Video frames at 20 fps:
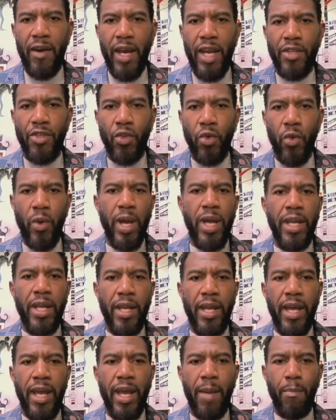created
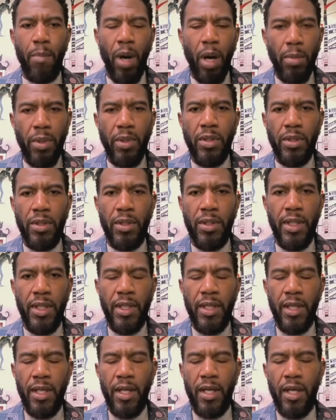a bubble
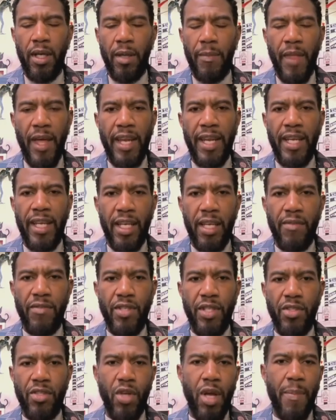that he lives
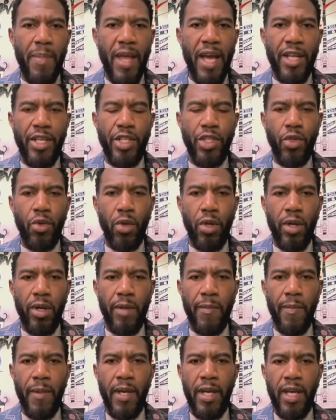in. So I'm not sure
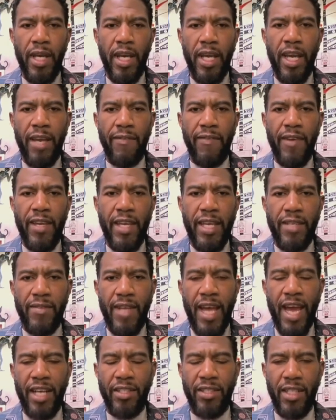if he's
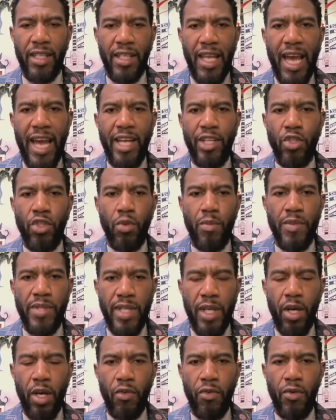actually lying to
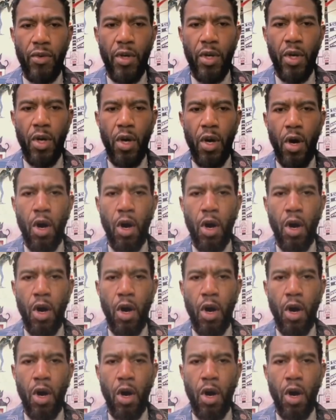himself or